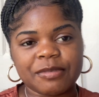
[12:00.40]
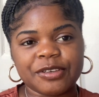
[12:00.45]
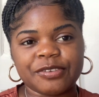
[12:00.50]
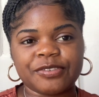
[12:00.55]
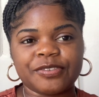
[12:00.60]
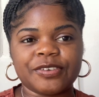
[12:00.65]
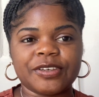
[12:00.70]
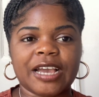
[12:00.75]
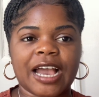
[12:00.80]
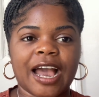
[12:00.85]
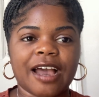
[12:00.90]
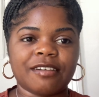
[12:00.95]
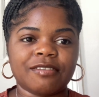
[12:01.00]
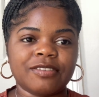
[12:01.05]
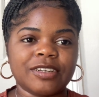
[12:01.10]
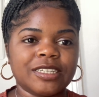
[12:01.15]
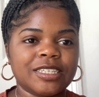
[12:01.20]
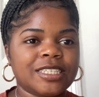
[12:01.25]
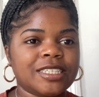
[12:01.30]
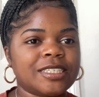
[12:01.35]
if you
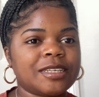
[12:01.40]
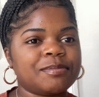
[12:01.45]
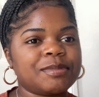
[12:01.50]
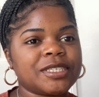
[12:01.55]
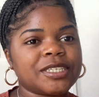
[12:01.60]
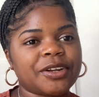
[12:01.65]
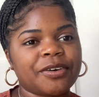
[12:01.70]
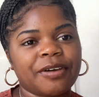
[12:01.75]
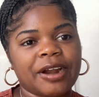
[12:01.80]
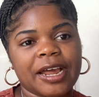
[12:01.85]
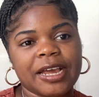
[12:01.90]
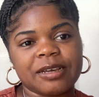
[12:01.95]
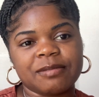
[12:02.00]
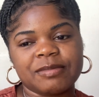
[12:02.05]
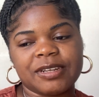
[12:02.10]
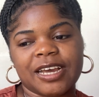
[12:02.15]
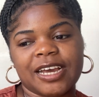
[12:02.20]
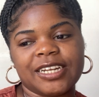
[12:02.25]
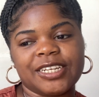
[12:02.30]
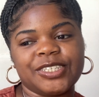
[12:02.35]
haven't
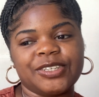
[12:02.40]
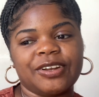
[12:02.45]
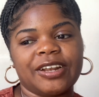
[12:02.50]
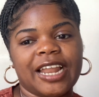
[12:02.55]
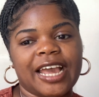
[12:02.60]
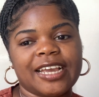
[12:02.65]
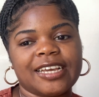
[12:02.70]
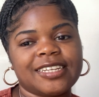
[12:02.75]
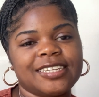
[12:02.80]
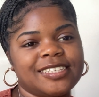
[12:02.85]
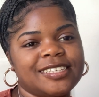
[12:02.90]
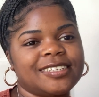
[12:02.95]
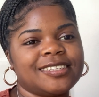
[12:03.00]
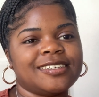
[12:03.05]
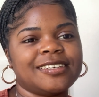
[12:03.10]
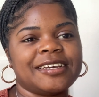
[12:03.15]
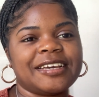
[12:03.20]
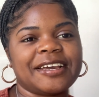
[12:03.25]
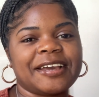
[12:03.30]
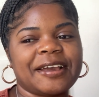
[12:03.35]
subscribed and you liked
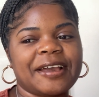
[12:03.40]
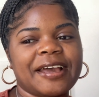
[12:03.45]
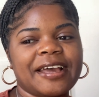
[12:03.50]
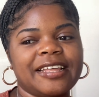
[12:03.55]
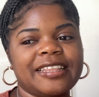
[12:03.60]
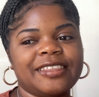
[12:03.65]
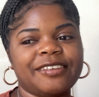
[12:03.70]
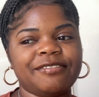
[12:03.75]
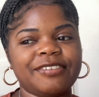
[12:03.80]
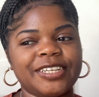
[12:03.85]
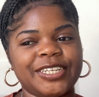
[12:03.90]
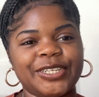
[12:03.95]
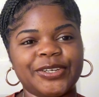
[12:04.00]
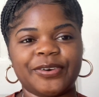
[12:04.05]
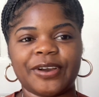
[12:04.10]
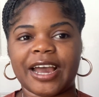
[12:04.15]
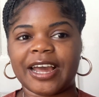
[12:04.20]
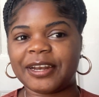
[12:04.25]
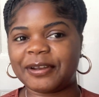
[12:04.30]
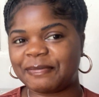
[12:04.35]
the video
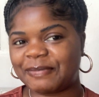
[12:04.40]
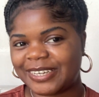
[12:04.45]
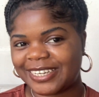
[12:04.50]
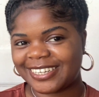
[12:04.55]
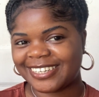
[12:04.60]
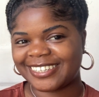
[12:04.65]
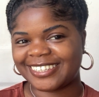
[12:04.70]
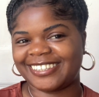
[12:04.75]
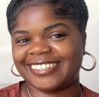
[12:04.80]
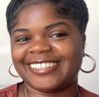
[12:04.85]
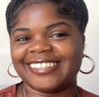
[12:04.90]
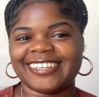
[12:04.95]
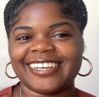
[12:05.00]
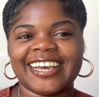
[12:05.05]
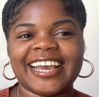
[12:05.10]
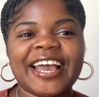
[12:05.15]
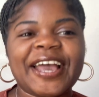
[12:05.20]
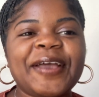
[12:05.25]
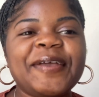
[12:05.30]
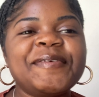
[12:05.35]
and me.
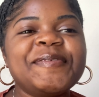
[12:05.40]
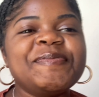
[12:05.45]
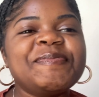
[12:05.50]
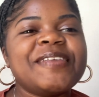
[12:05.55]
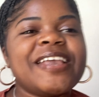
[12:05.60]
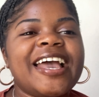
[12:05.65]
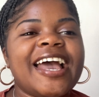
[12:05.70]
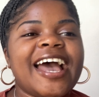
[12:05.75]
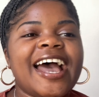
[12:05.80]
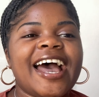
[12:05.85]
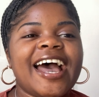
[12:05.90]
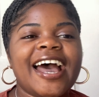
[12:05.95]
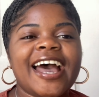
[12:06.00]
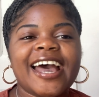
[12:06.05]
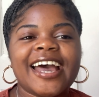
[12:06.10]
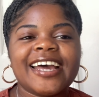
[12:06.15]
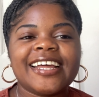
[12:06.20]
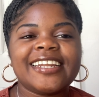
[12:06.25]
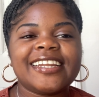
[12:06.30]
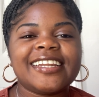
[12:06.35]

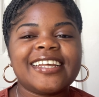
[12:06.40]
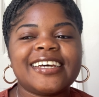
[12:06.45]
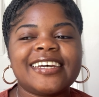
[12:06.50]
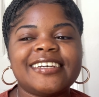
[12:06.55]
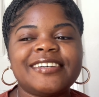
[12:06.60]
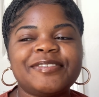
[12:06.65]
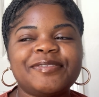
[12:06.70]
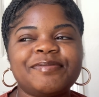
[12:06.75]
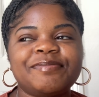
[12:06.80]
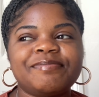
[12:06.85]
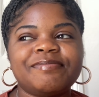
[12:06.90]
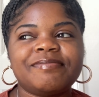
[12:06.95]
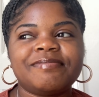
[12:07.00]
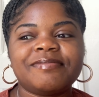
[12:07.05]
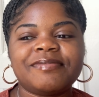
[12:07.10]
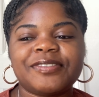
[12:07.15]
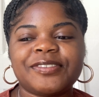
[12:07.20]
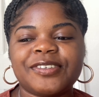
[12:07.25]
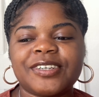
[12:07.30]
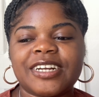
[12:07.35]

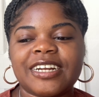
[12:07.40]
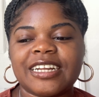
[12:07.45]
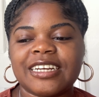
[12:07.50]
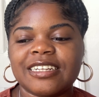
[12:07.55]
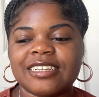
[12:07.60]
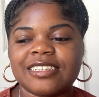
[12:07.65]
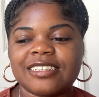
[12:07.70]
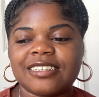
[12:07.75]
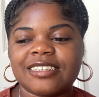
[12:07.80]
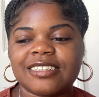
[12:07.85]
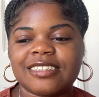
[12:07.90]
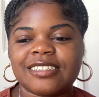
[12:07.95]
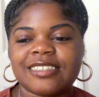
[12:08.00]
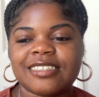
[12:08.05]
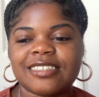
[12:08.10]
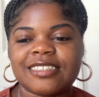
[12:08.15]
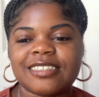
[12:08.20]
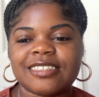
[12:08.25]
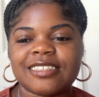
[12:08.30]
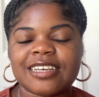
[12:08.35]
And what
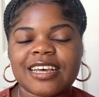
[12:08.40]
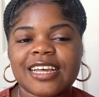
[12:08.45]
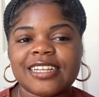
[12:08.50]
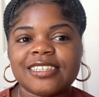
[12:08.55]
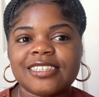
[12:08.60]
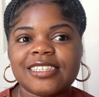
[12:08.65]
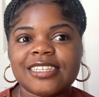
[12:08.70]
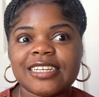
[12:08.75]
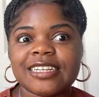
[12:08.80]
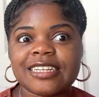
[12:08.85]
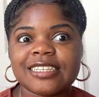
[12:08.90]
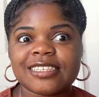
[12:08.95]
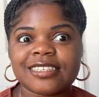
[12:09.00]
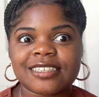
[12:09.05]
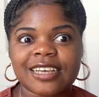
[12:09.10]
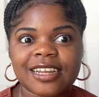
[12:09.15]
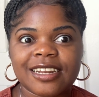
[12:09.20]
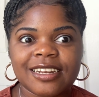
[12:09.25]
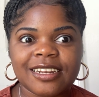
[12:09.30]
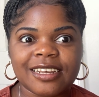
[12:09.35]
else? Until
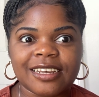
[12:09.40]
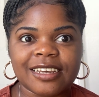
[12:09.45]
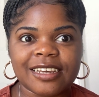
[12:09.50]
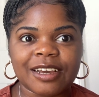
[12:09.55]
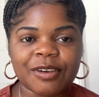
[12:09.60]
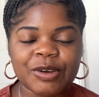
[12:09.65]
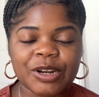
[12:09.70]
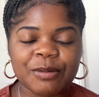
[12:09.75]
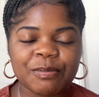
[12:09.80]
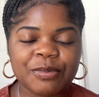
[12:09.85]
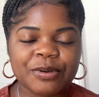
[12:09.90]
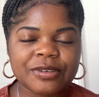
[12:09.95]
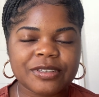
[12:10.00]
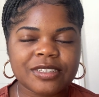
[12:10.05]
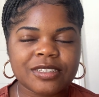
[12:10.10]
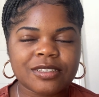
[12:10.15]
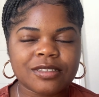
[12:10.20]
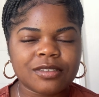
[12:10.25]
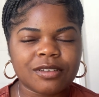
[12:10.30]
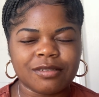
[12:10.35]
Sunday, I will
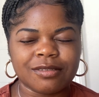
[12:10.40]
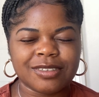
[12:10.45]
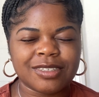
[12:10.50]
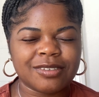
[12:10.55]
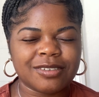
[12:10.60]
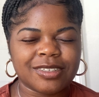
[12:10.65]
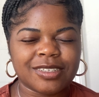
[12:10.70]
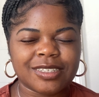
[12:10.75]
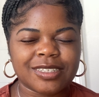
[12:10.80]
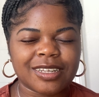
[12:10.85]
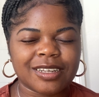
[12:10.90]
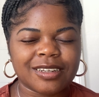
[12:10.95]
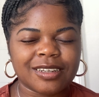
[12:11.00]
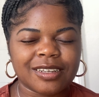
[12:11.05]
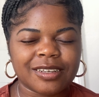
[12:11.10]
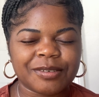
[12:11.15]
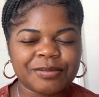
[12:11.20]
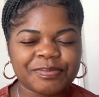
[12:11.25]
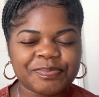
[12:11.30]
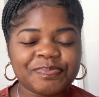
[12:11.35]
post. No, it's not Sunday.